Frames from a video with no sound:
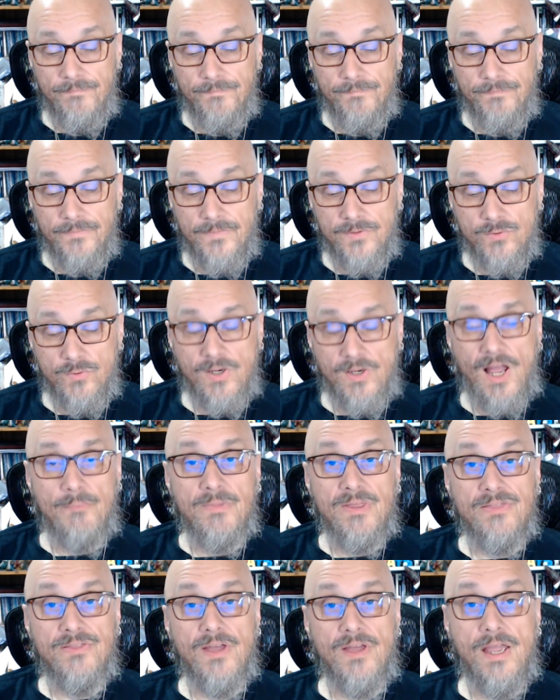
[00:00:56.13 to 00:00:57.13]
So it got
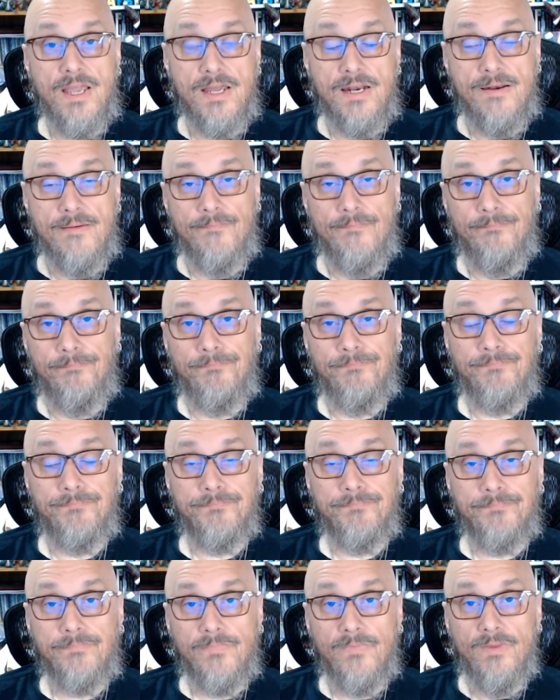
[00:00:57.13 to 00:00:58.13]
me thinking.
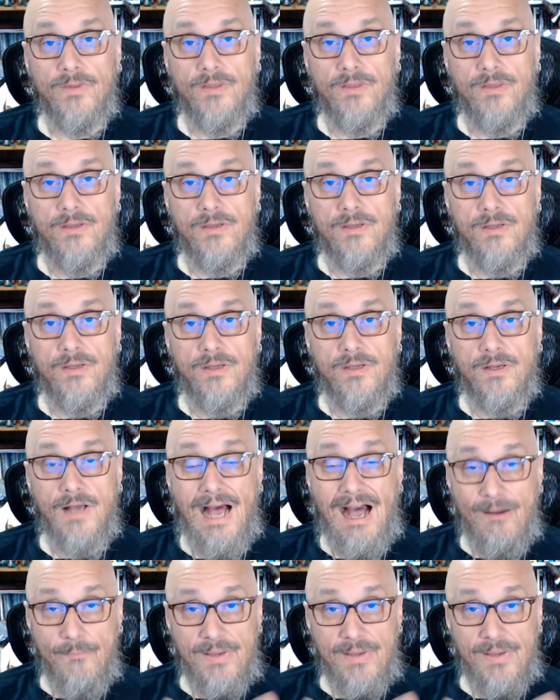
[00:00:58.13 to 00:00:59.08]
How